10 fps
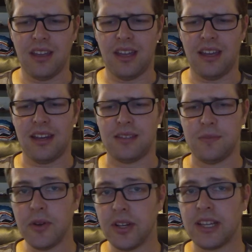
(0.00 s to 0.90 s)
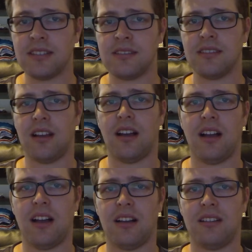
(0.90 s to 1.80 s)
experience,
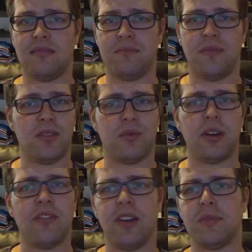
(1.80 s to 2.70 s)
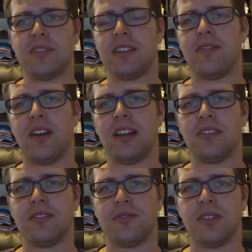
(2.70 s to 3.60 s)
the 25% is fine
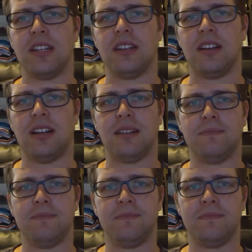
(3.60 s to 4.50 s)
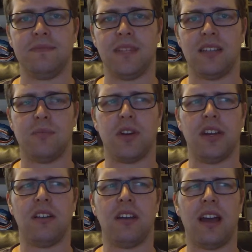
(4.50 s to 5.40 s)
on the street. It's pretty
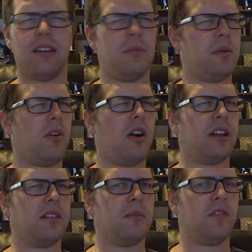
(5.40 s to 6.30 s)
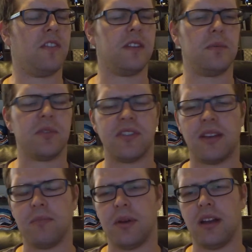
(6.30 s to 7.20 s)
good. I could be wrong. It could be
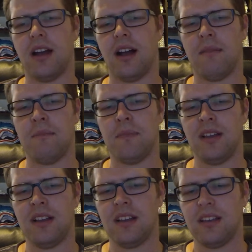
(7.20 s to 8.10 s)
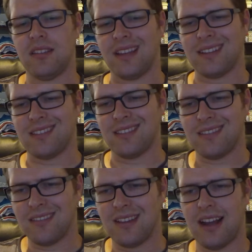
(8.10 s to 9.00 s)
15%. But that's
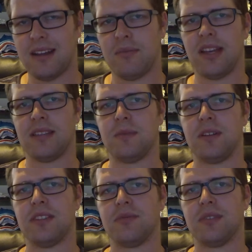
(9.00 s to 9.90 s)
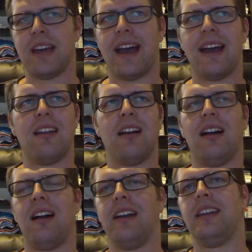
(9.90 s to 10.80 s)
kind of my experience with that.
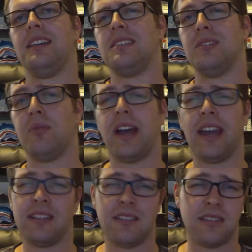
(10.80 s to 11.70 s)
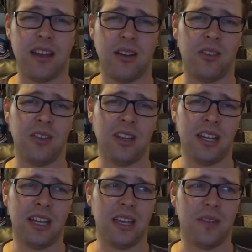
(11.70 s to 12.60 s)
An easy way to tell
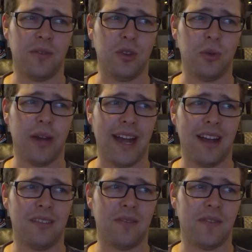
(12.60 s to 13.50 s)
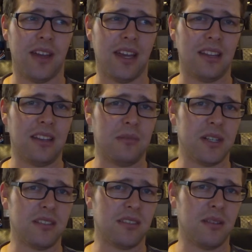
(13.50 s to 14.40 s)
if you have a
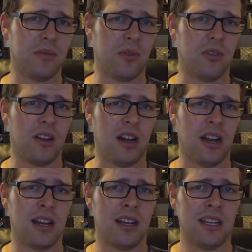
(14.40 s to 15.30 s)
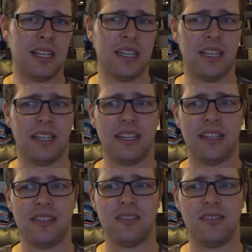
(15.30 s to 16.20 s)
limited slip or not
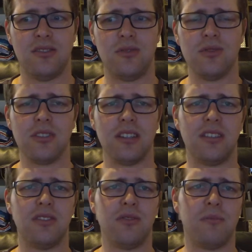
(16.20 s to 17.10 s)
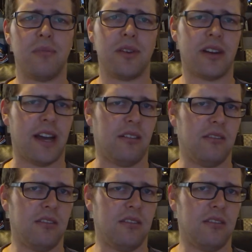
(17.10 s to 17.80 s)
is usually to do a burnout.